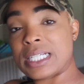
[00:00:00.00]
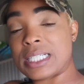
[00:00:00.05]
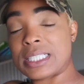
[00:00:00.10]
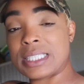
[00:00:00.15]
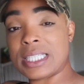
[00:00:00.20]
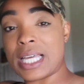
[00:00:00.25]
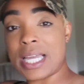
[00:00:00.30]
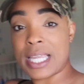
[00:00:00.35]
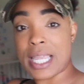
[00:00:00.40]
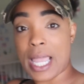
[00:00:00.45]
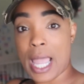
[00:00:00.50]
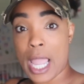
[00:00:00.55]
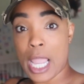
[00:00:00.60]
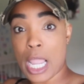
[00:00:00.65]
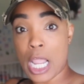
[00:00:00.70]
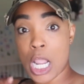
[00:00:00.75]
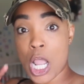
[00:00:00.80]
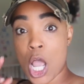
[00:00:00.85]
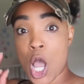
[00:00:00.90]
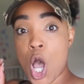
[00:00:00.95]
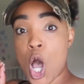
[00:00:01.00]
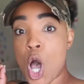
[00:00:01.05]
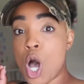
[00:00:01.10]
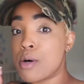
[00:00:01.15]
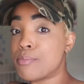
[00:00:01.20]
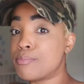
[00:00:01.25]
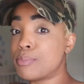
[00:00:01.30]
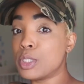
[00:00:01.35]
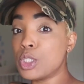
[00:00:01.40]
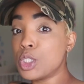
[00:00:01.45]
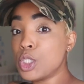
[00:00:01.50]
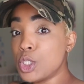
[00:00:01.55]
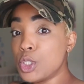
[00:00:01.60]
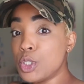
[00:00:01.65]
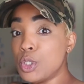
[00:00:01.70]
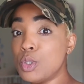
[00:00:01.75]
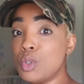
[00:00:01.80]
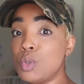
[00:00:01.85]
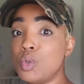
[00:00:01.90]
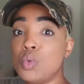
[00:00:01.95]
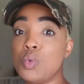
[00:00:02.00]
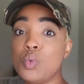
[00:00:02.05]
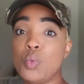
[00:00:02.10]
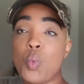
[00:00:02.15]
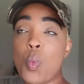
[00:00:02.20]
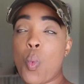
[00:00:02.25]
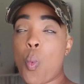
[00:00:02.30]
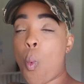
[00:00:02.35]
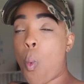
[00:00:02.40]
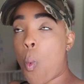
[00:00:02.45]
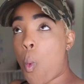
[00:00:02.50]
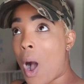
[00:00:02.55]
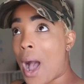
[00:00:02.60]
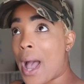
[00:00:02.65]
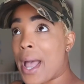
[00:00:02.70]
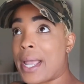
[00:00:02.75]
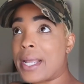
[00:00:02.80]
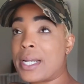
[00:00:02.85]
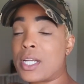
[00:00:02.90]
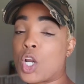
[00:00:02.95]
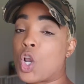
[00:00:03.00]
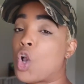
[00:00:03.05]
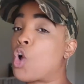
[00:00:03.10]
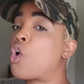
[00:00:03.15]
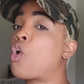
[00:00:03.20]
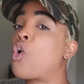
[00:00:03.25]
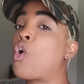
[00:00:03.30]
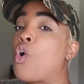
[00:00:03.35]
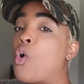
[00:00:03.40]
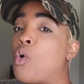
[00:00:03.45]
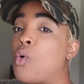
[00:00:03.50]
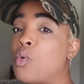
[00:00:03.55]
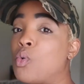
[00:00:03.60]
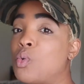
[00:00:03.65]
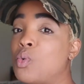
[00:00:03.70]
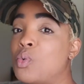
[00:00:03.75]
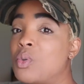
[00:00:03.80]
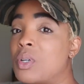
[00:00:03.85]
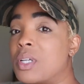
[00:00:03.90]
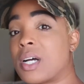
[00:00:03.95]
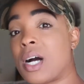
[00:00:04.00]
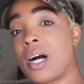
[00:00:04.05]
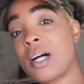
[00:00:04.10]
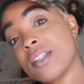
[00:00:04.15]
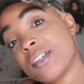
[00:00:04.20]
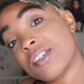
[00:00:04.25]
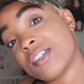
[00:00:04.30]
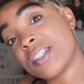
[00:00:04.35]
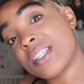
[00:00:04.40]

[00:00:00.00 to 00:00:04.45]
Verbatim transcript: like a blue white gold color